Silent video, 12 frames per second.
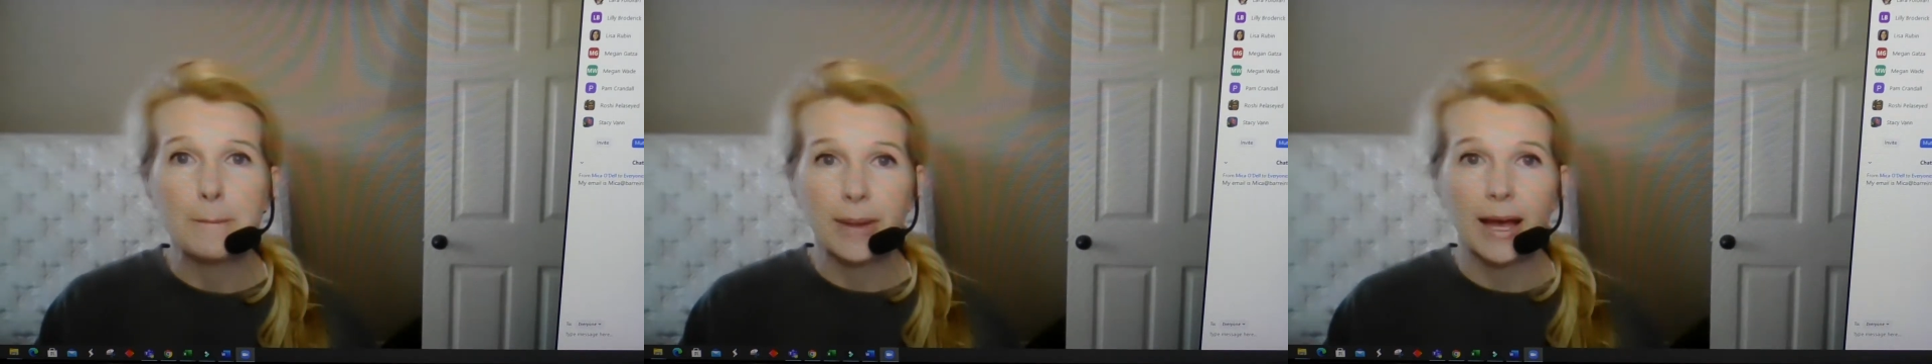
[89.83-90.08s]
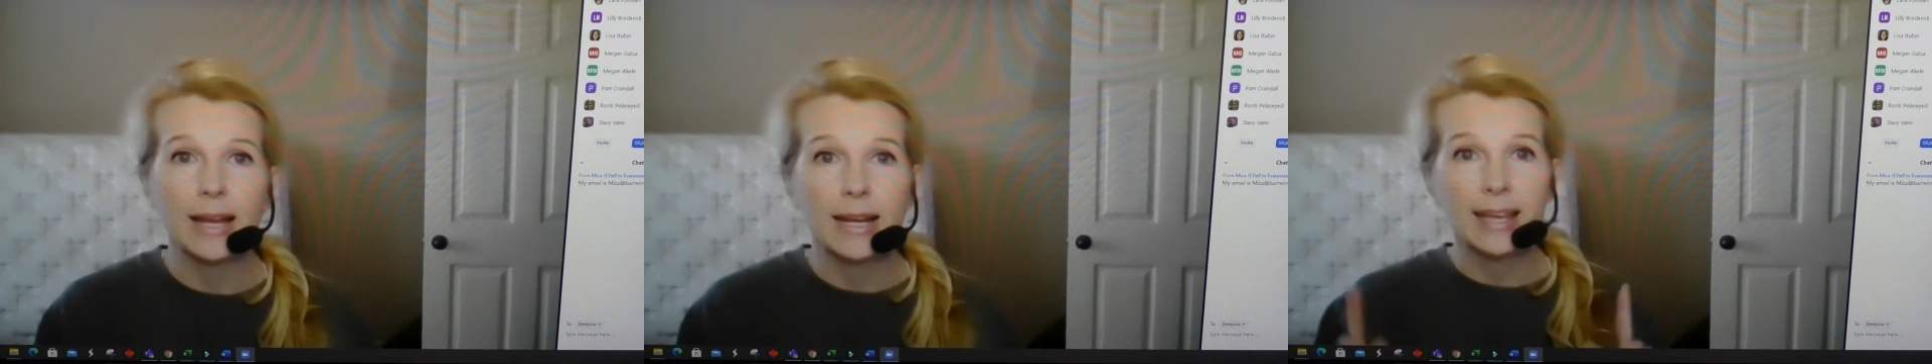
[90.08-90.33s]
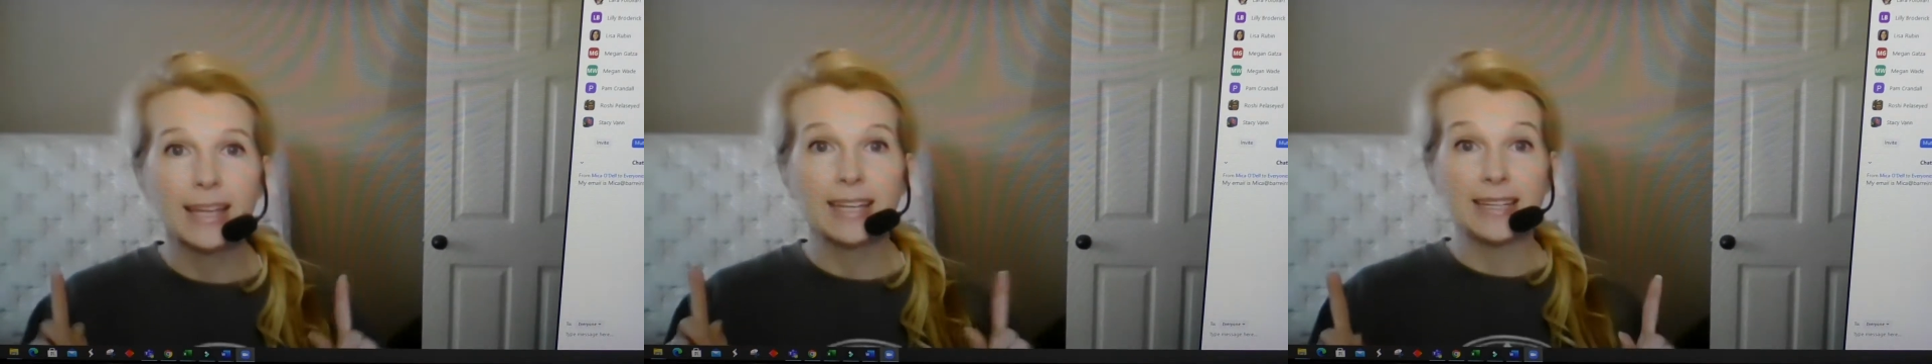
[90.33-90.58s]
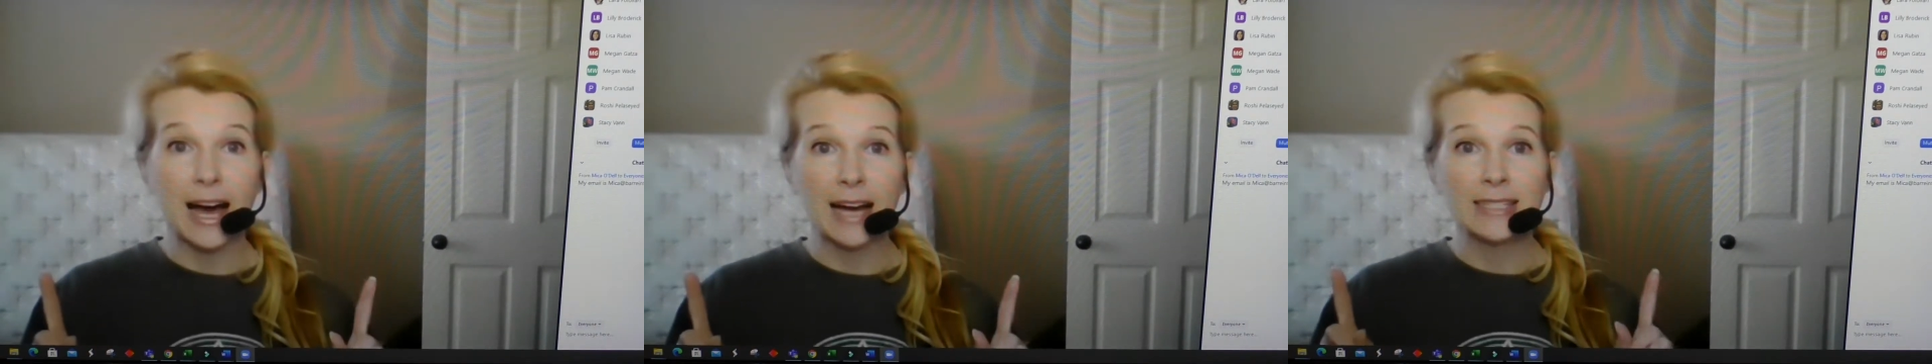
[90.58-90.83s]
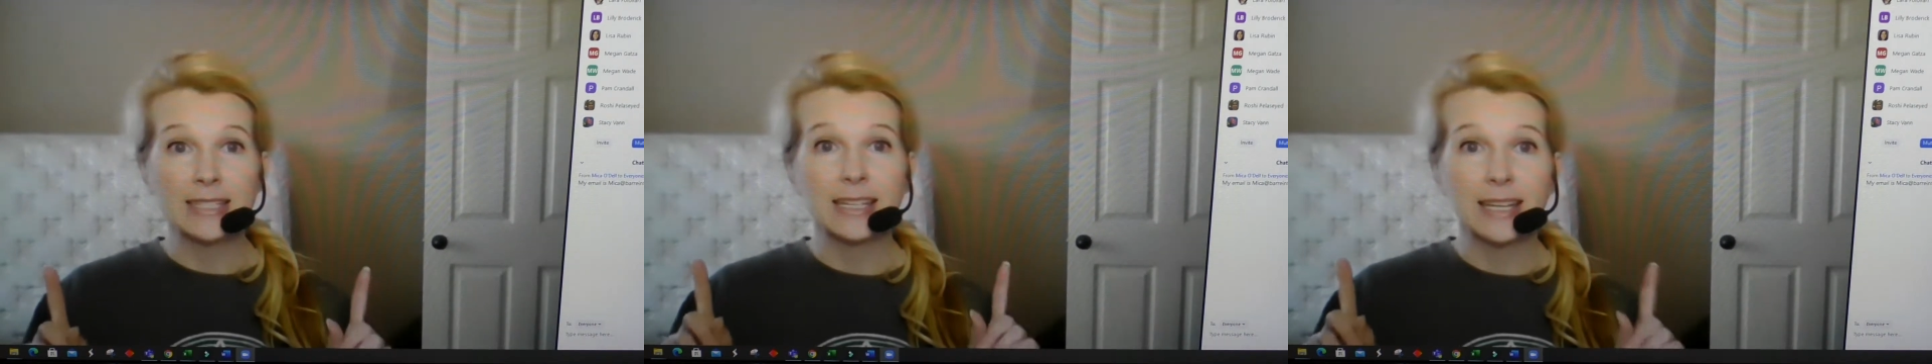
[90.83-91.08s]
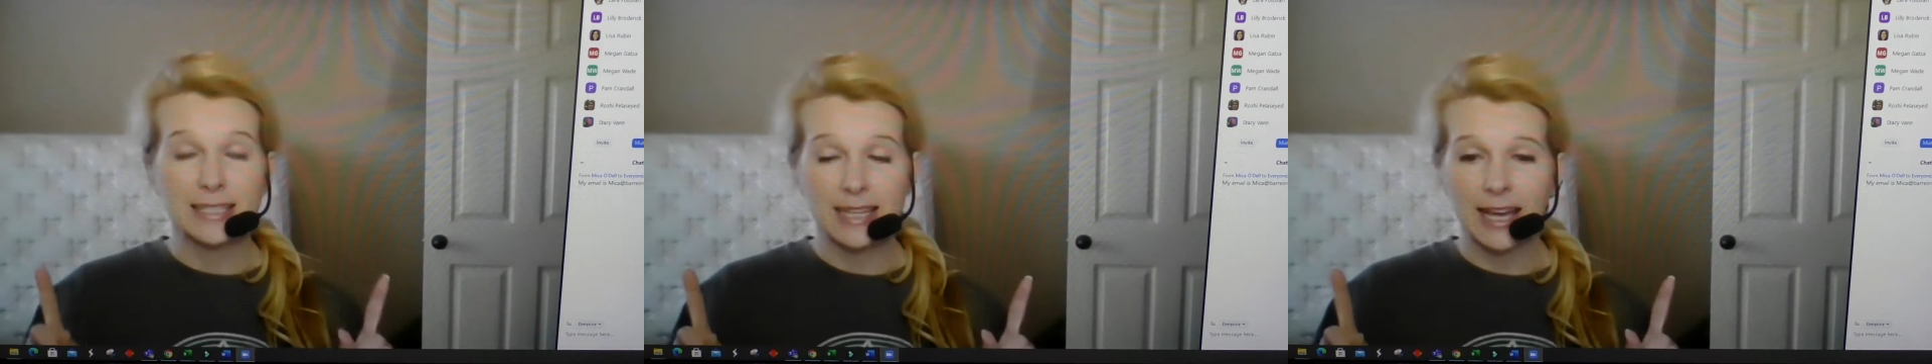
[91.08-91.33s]
but not
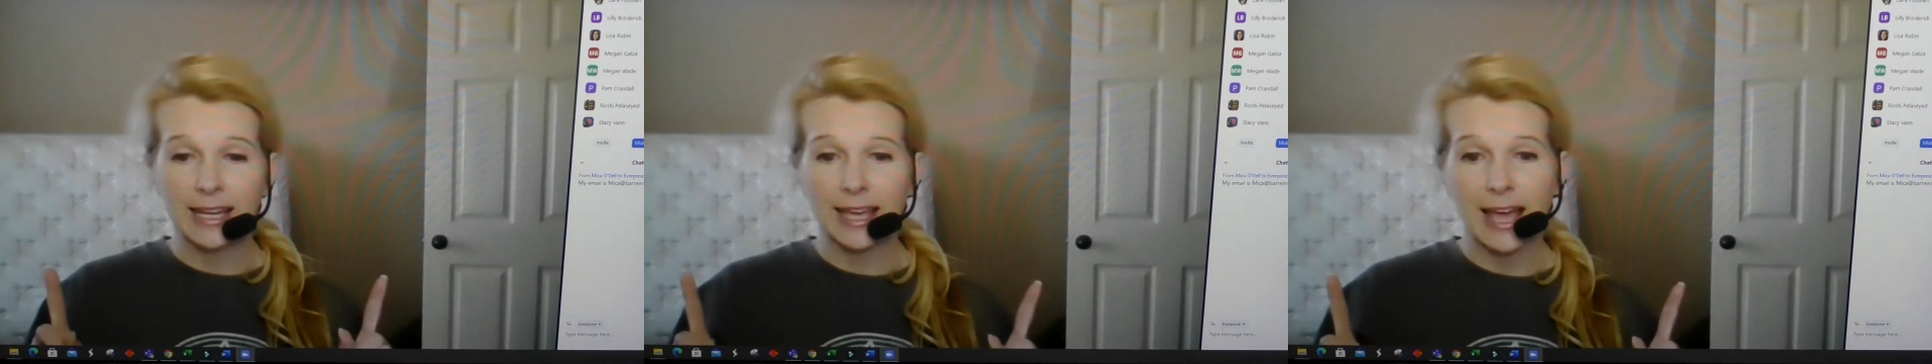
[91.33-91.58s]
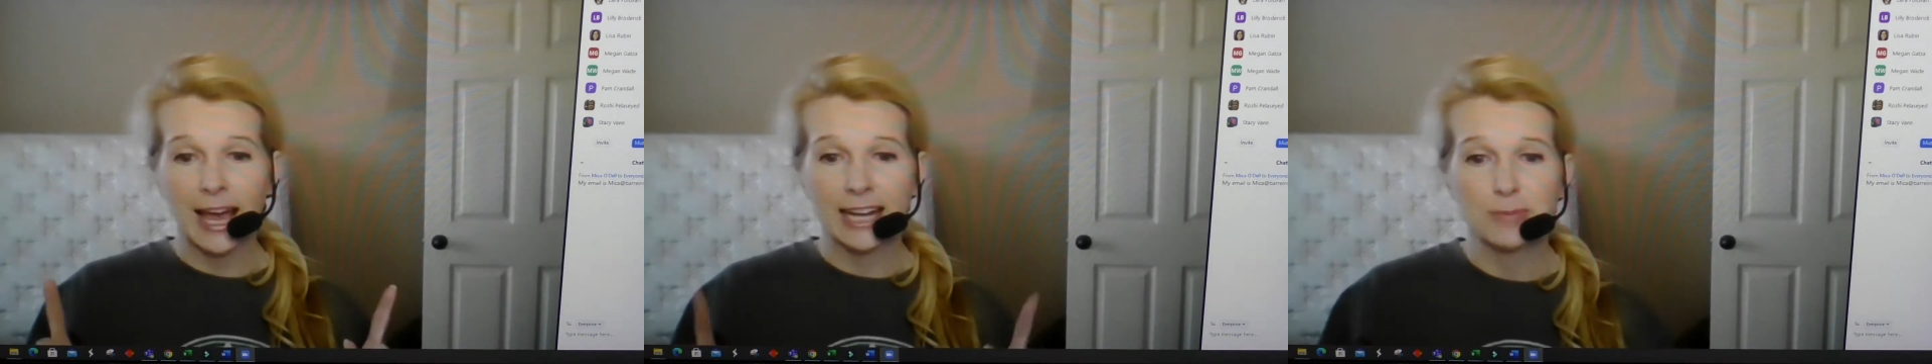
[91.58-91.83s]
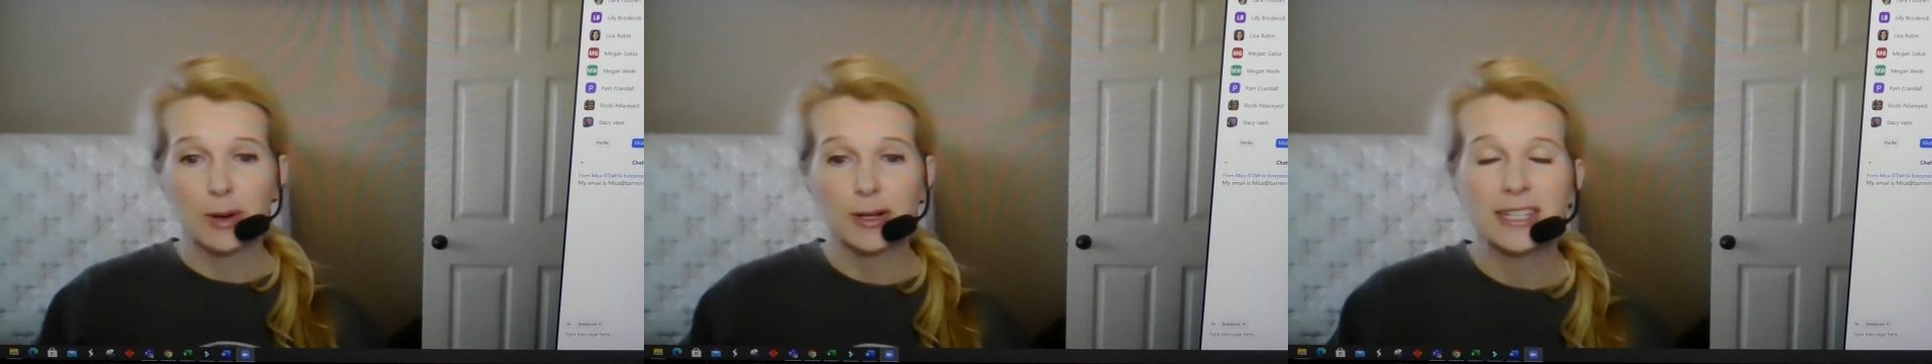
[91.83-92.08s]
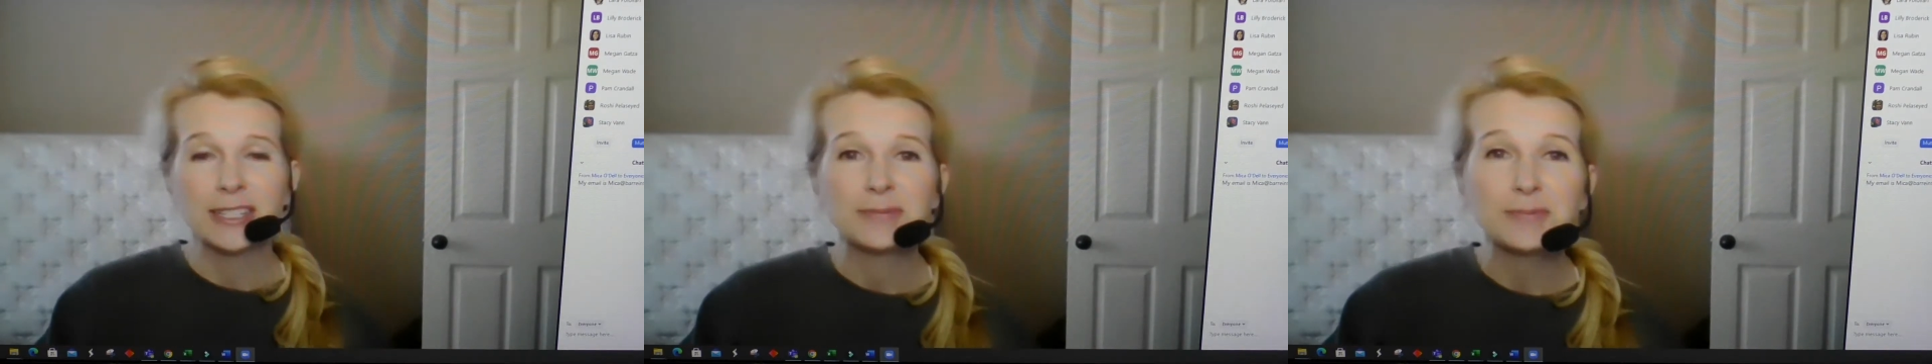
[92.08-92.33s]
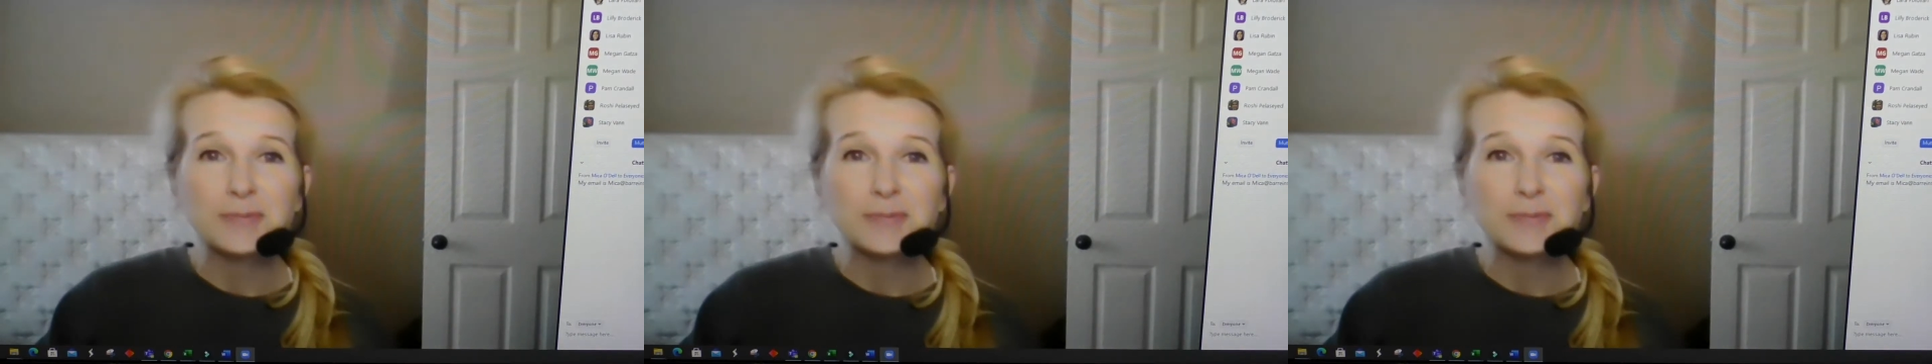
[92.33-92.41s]
a tech expert.